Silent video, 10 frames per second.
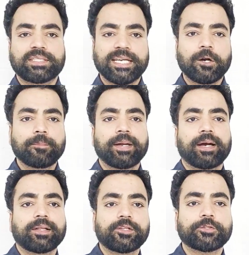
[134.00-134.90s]
Check out my
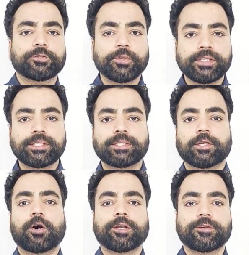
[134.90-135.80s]
other
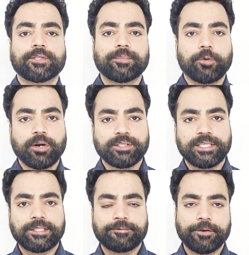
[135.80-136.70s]
tutorials on using
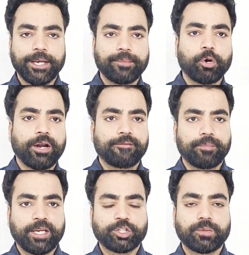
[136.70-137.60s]
proxies if you need more
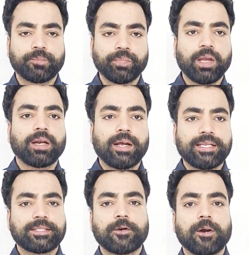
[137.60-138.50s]
information. Now
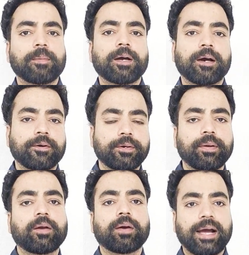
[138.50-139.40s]
let's talk about how to do
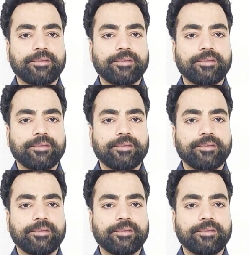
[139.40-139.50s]
it on